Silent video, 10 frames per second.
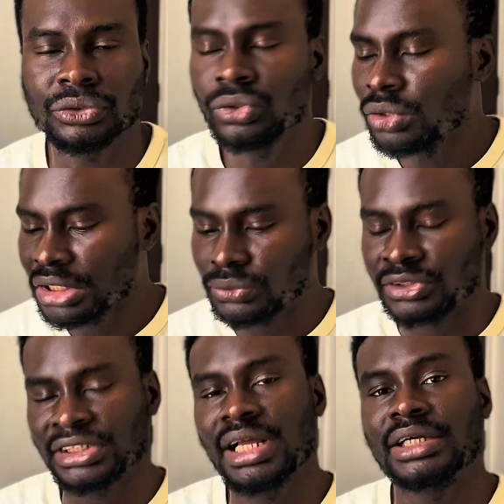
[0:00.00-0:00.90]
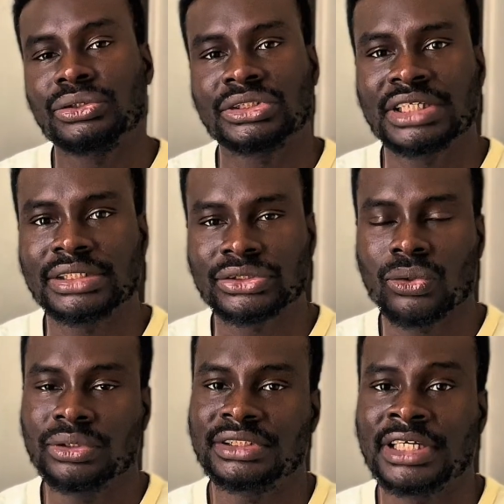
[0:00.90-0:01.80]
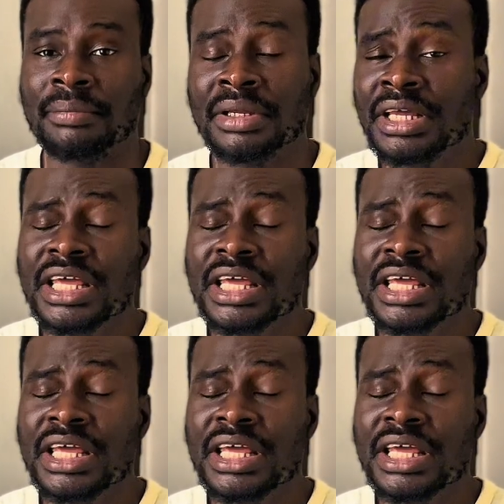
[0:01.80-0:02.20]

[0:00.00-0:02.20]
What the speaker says: You don't need to stare at your charts all the time.